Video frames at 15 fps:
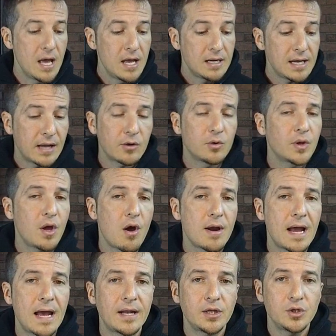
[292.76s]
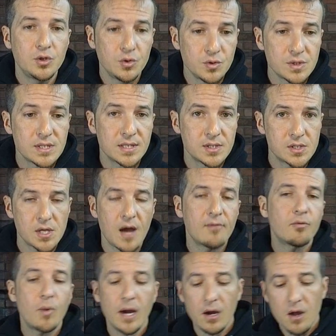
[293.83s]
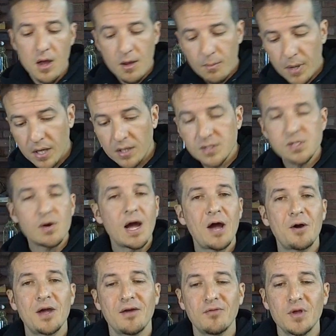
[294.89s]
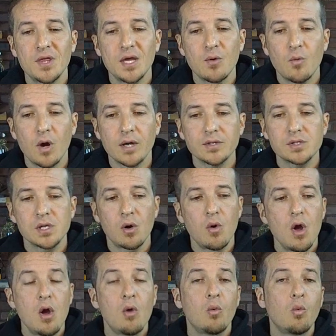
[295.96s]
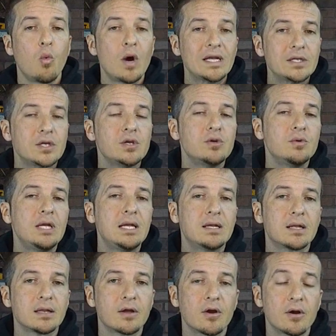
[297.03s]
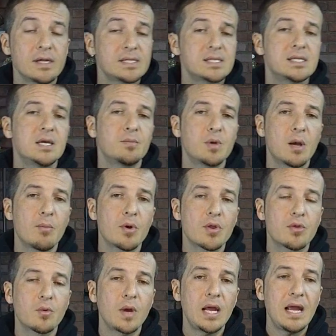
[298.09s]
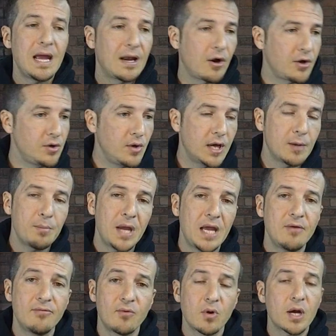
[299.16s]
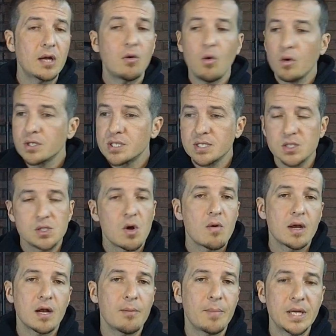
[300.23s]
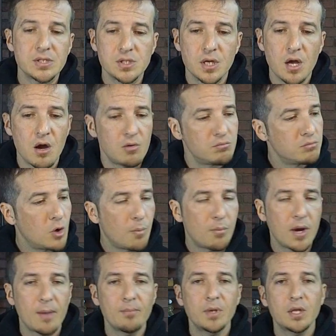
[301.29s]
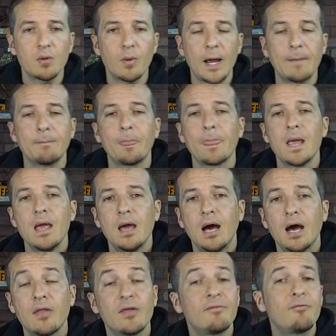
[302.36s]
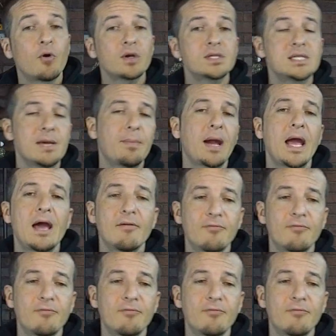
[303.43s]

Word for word: not only on how to use the software, but also how everything works. So, what do you need to learn is tip number three, and are you going to pay for it or just soak it up as you go? No problem either way. Uh, the fourth tip I have